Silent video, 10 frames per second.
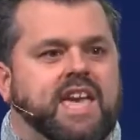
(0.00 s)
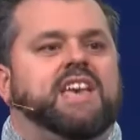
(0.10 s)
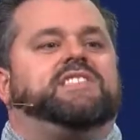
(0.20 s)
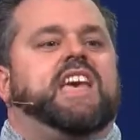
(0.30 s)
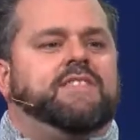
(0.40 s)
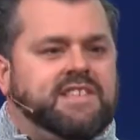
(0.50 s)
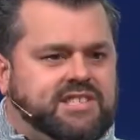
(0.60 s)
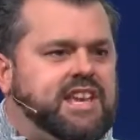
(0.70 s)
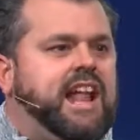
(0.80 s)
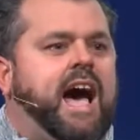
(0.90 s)
He's in the
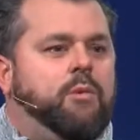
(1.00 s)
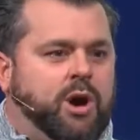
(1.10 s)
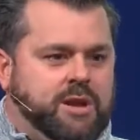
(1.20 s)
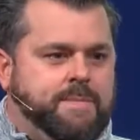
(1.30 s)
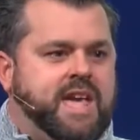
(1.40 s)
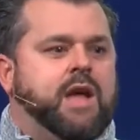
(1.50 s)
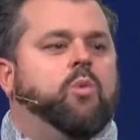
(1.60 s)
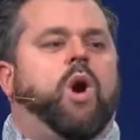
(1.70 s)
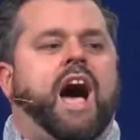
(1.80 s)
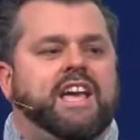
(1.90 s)
seat I want to be
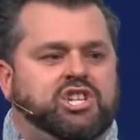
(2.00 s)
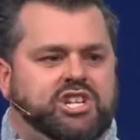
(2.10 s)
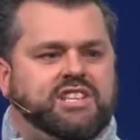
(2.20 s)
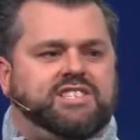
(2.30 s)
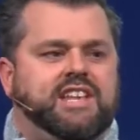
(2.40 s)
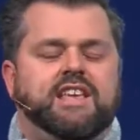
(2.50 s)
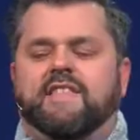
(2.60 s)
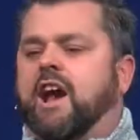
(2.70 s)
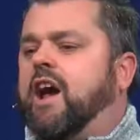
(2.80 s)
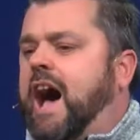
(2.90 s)
in. Why is she sitting
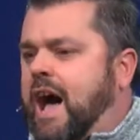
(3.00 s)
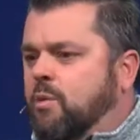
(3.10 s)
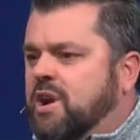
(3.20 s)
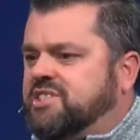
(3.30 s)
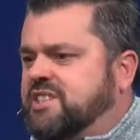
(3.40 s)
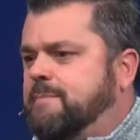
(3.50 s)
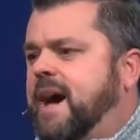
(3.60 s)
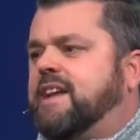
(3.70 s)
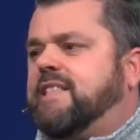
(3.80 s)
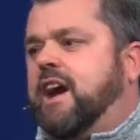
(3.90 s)
there? I want to sit
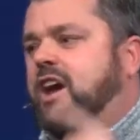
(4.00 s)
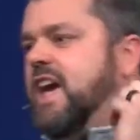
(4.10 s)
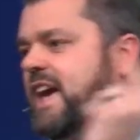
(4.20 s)
back there.